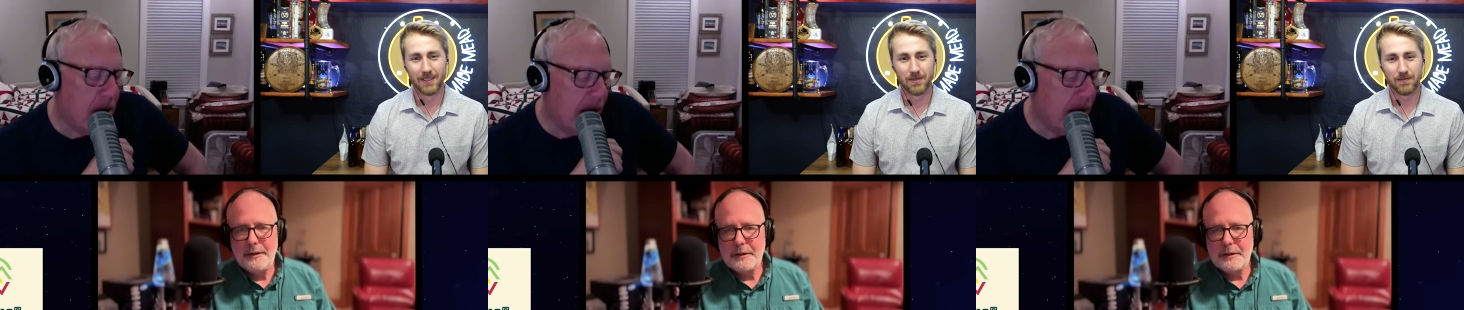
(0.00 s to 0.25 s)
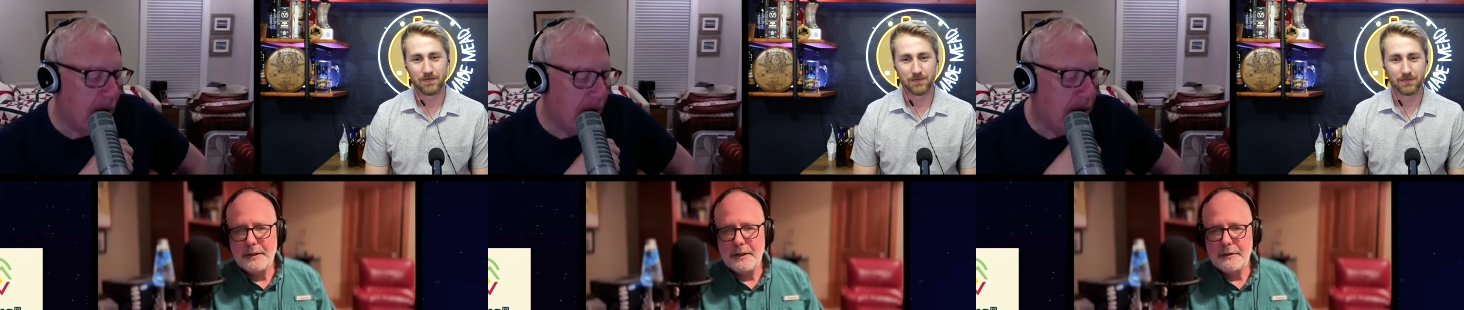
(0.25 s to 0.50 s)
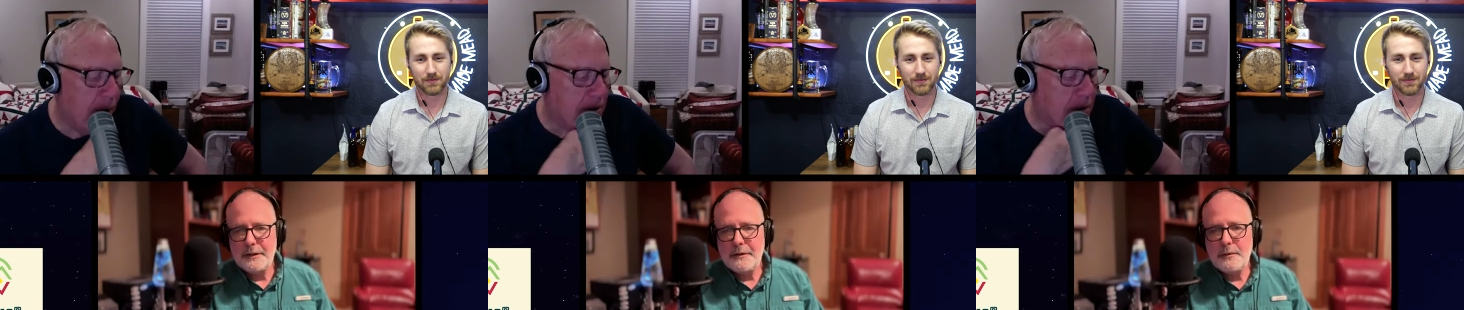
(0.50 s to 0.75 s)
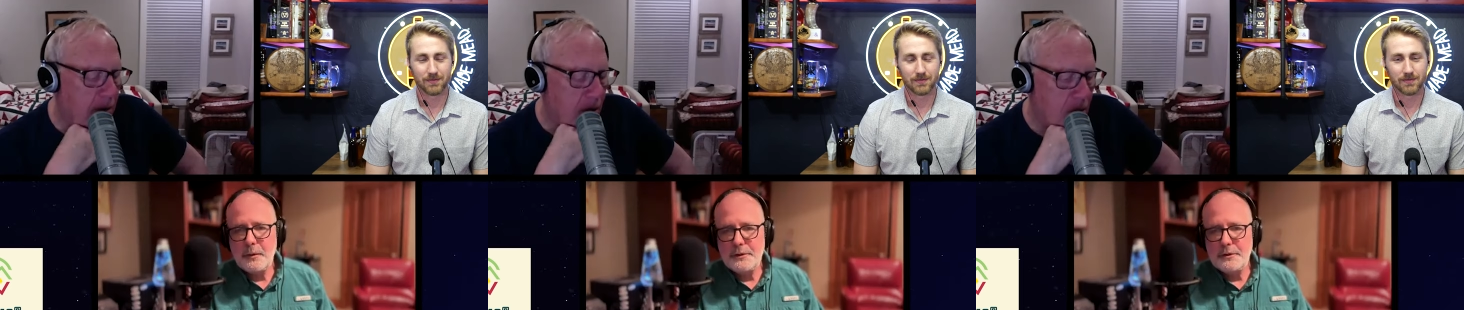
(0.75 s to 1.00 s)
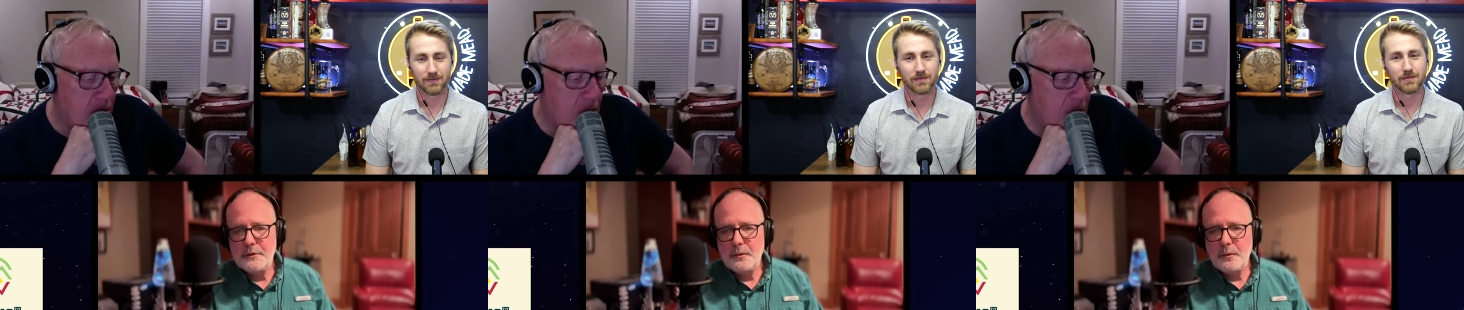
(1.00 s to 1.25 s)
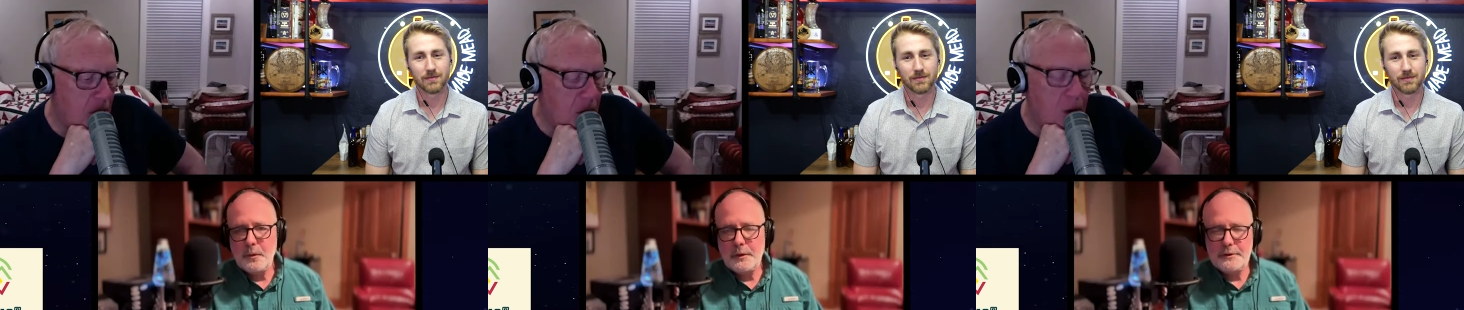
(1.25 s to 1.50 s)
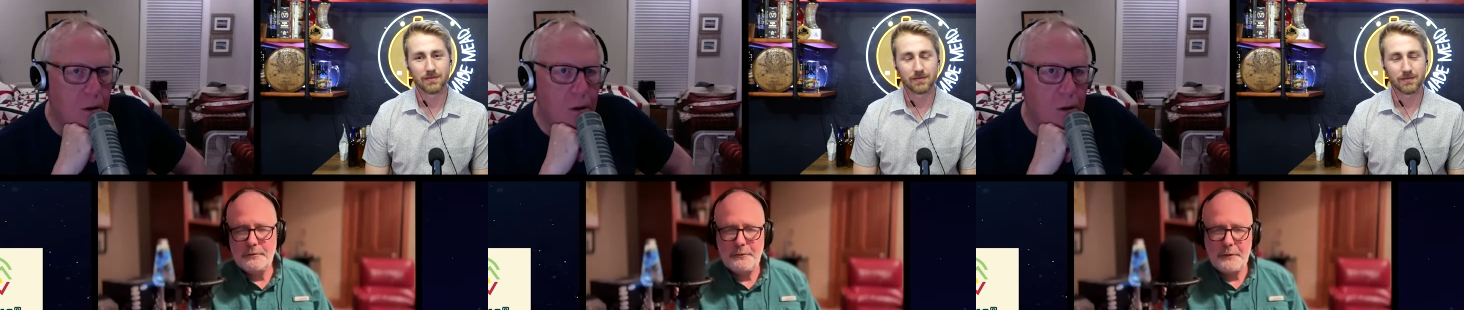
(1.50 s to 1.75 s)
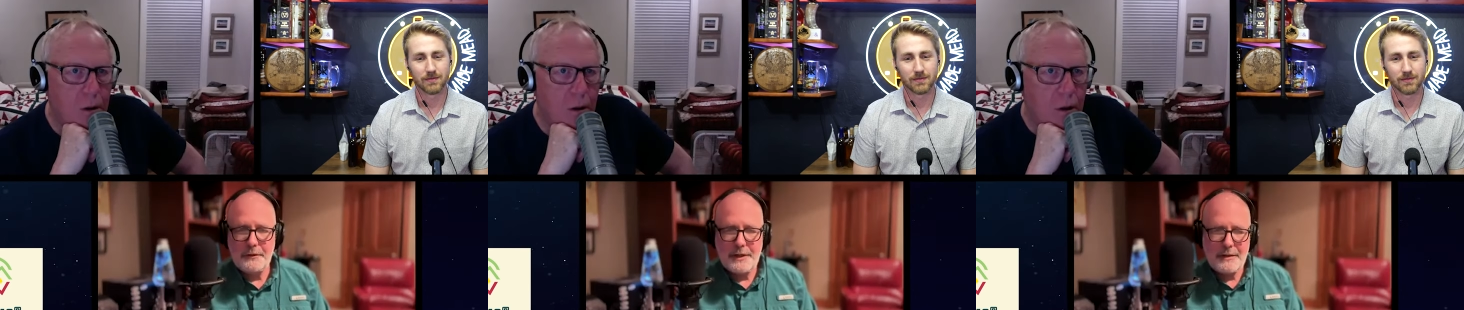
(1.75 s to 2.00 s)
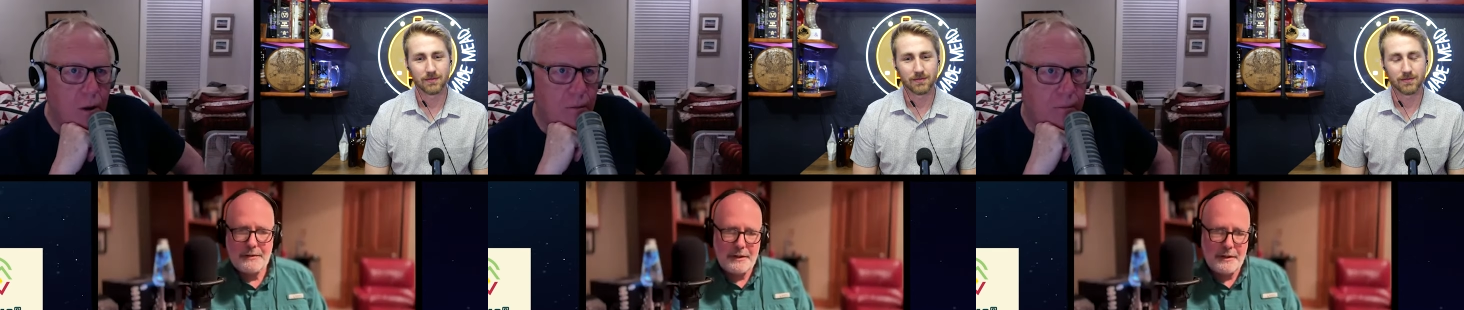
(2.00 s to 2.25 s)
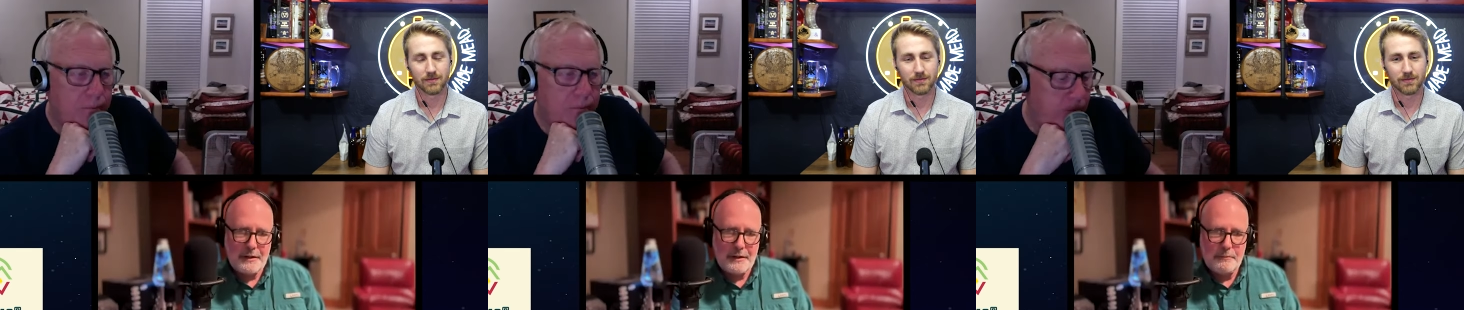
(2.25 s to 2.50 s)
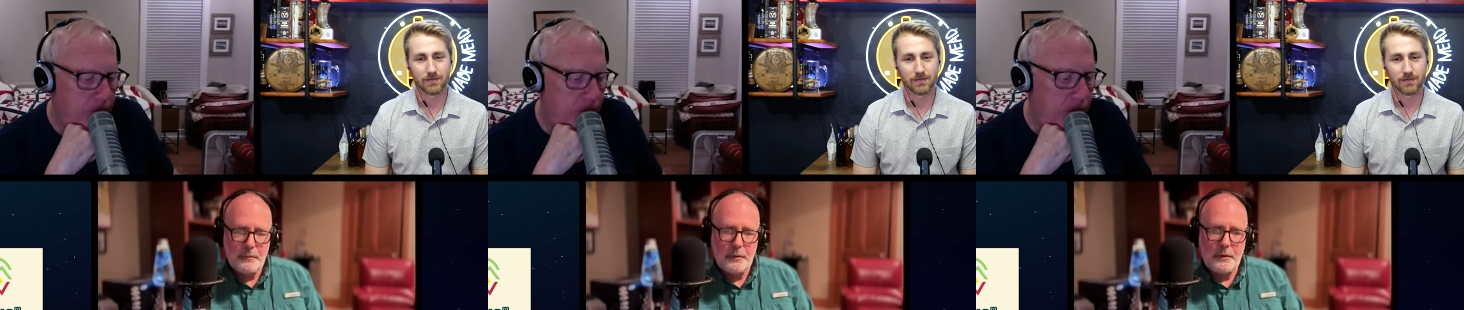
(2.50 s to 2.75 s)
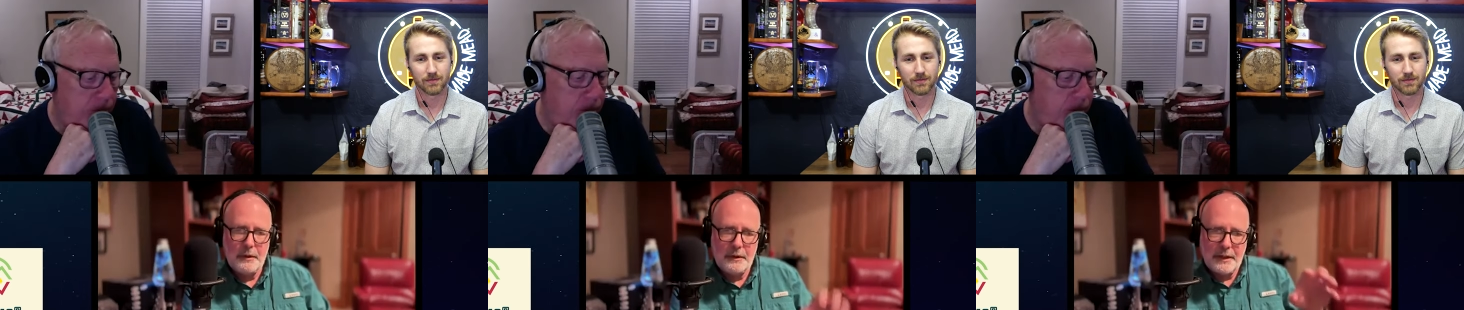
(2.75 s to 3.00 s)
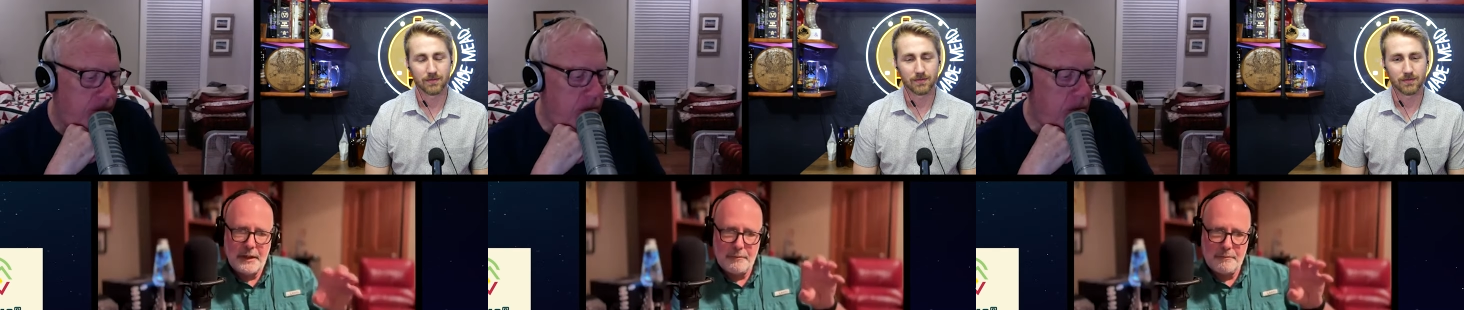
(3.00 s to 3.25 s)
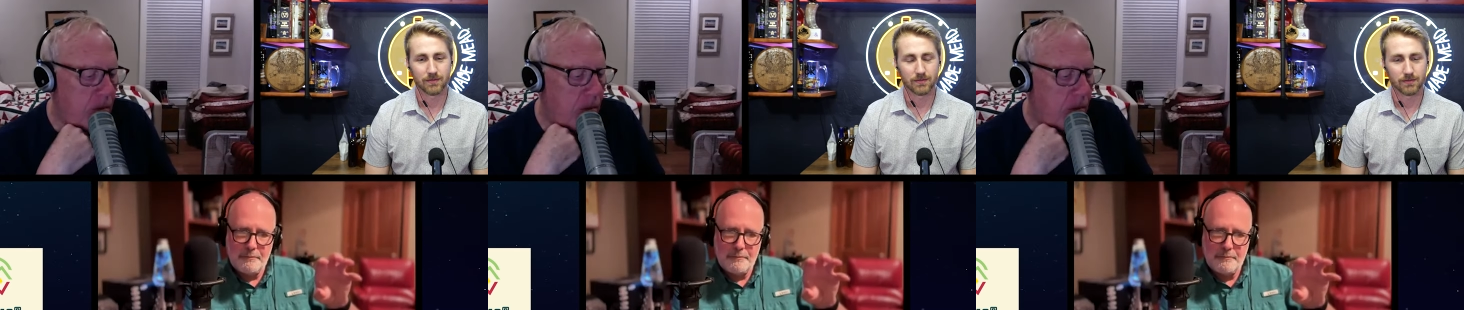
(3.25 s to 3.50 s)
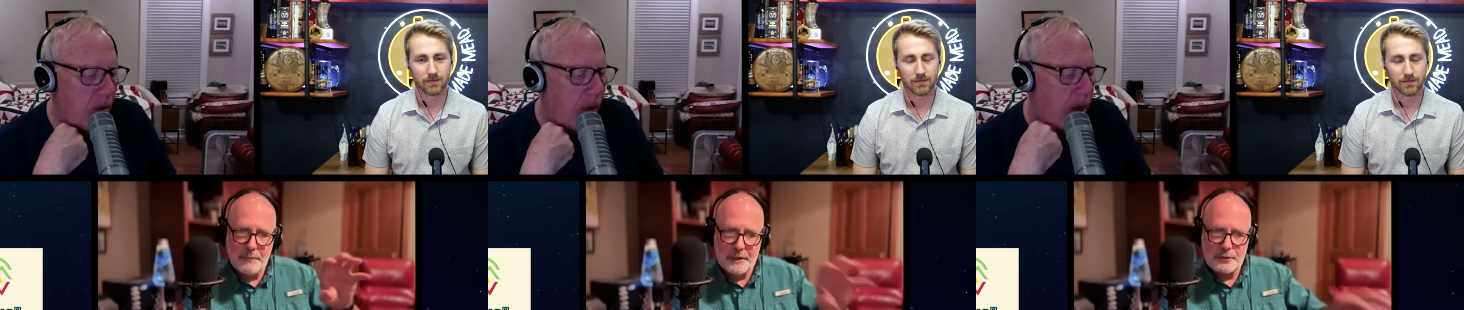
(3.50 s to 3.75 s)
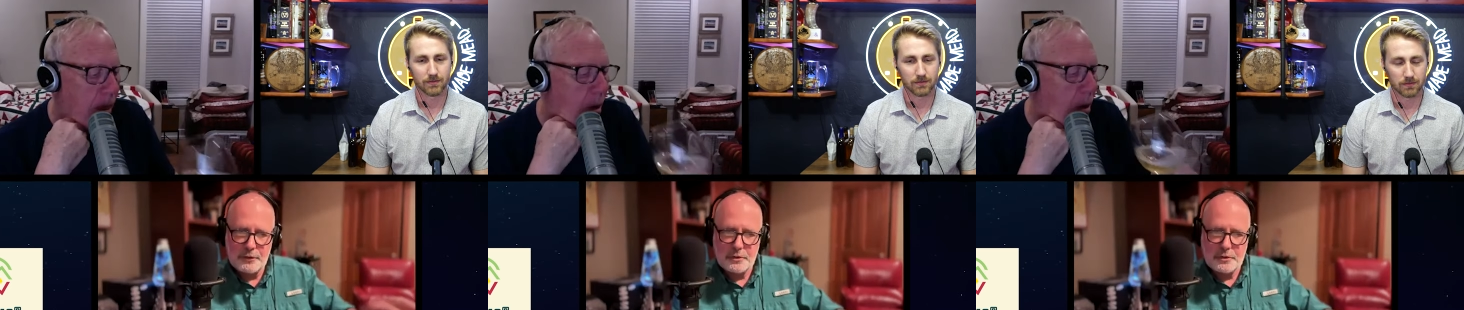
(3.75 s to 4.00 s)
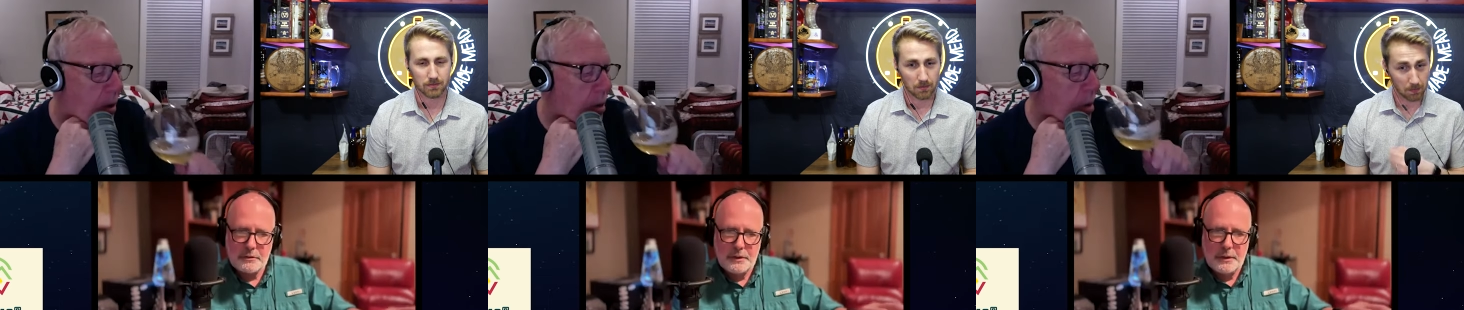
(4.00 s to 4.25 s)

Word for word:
Speaker 1: now, Garrett, when you figured out how much